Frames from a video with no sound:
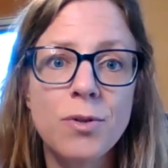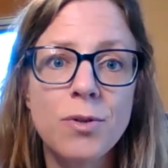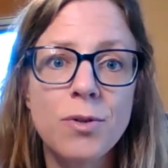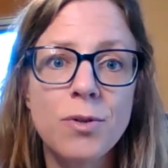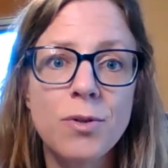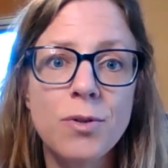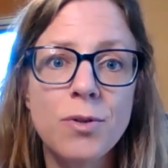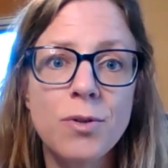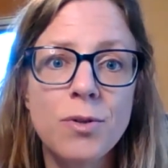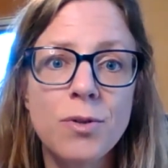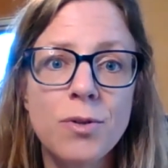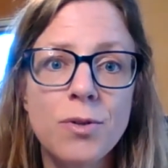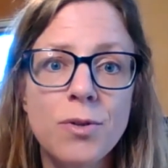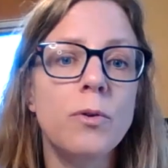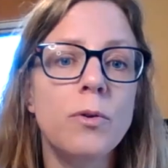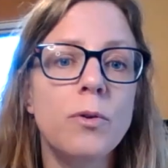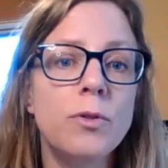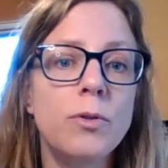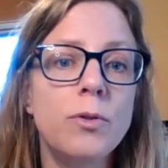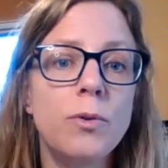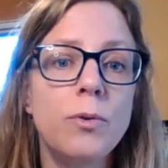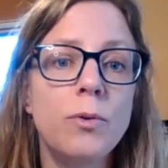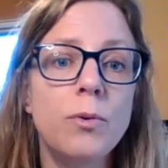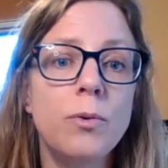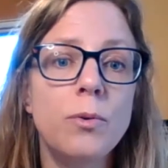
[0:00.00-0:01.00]
you're
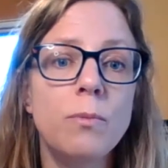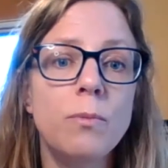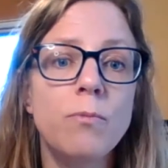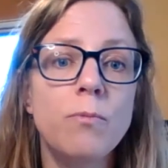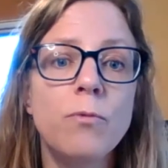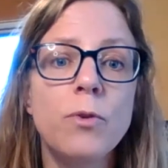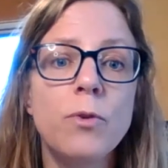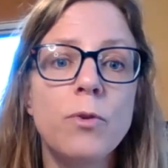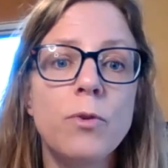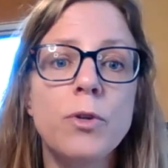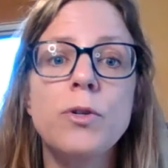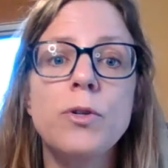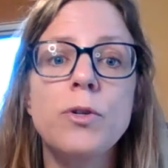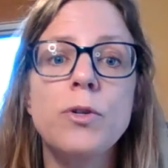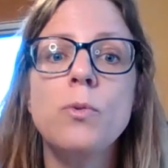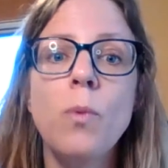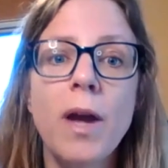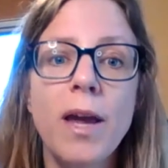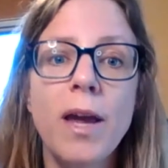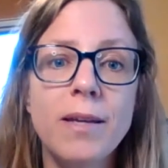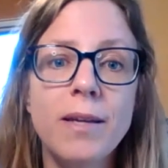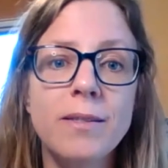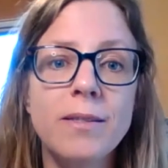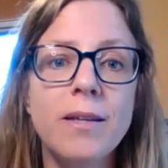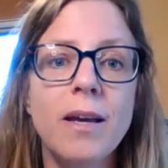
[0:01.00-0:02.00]
able to
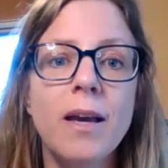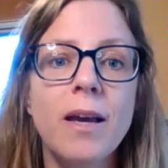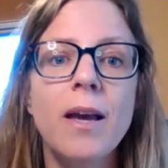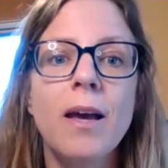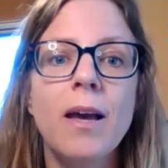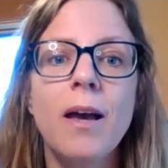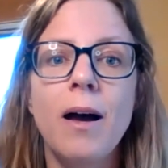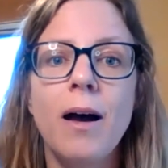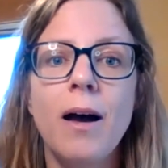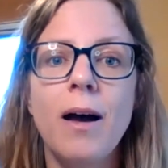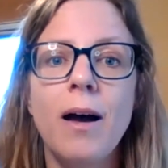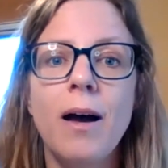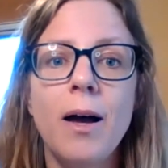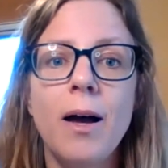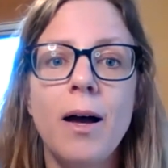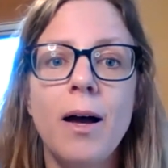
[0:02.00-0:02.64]
reduce waste